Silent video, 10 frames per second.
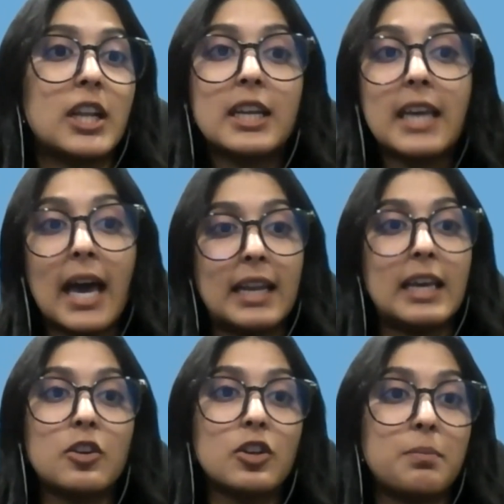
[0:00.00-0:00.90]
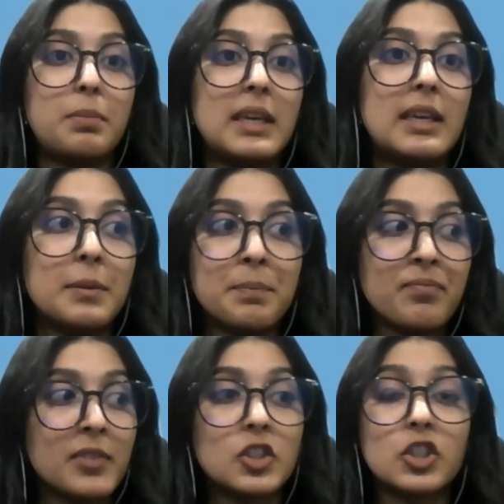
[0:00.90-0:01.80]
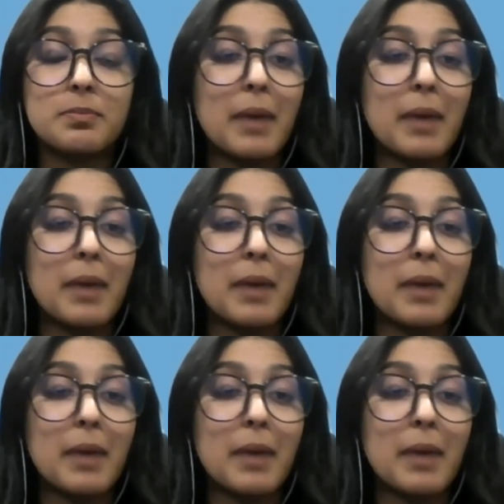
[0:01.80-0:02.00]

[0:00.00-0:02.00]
And again, it could be just